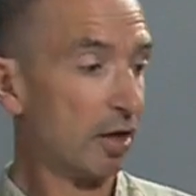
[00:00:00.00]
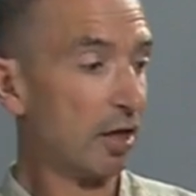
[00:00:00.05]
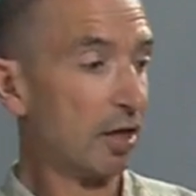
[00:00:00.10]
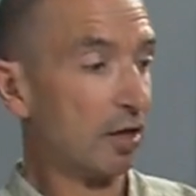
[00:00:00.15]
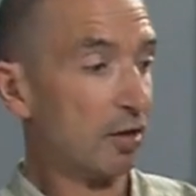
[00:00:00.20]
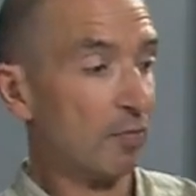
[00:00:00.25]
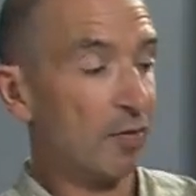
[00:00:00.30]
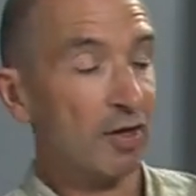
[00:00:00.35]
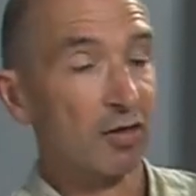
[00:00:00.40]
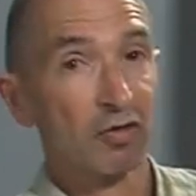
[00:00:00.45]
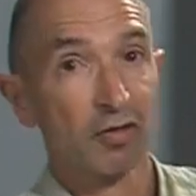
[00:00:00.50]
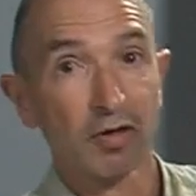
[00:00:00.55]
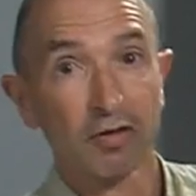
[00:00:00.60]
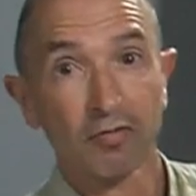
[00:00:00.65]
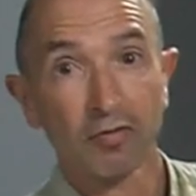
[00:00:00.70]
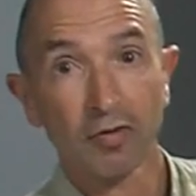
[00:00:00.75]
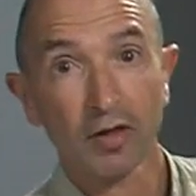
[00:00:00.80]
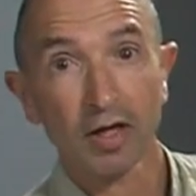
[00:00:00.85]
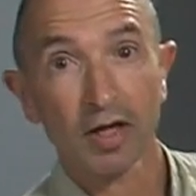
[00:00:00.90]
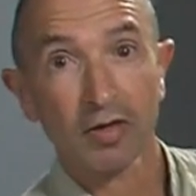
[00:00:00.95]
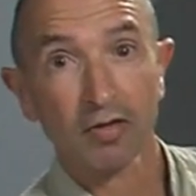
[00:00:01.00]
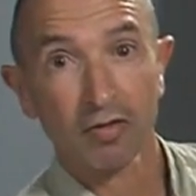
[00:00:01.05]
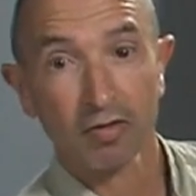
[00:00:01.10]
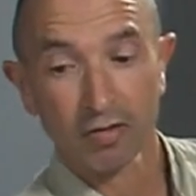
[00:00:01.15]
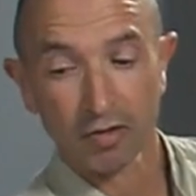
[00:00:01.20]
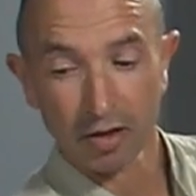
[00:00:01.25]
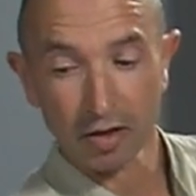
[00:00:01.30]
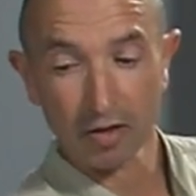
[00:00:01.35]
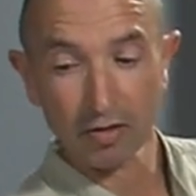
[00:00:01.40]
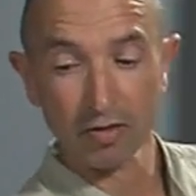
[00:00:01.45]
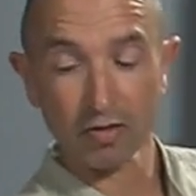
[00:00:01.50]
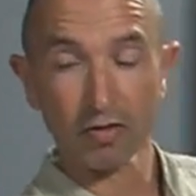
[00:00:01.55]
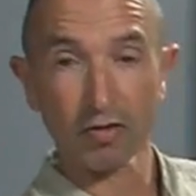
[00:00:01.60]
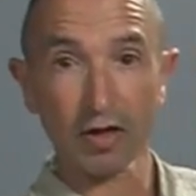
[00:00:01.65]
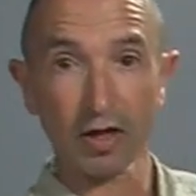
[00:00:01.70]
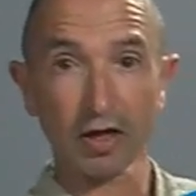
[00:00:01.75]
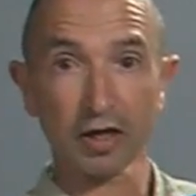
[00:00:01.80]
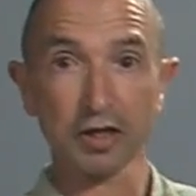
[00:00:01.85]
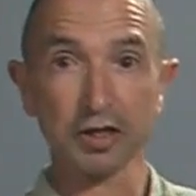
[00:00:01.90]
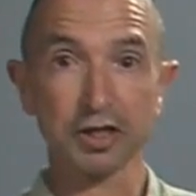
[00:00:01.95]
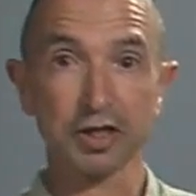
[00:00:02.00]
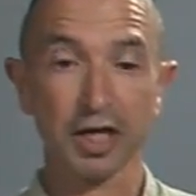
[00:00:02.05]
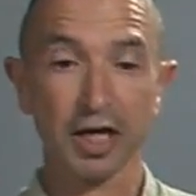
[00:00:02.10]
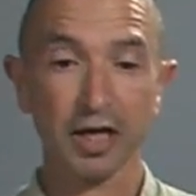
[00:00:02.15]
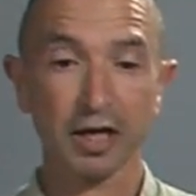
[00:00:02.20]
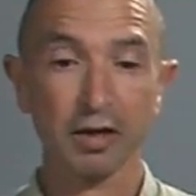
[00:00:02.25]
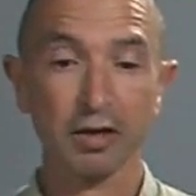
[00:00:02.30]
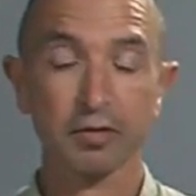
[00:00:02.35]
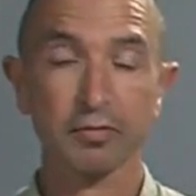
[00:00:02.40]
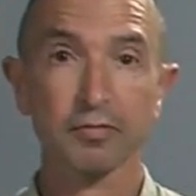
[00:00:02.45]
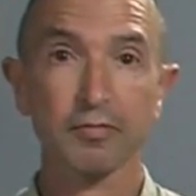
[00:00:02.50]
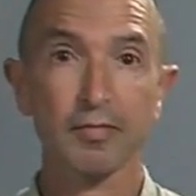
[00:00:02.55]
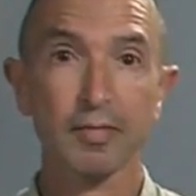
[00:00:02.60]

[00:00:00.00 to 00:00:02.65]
And the best thing for this is silica gel.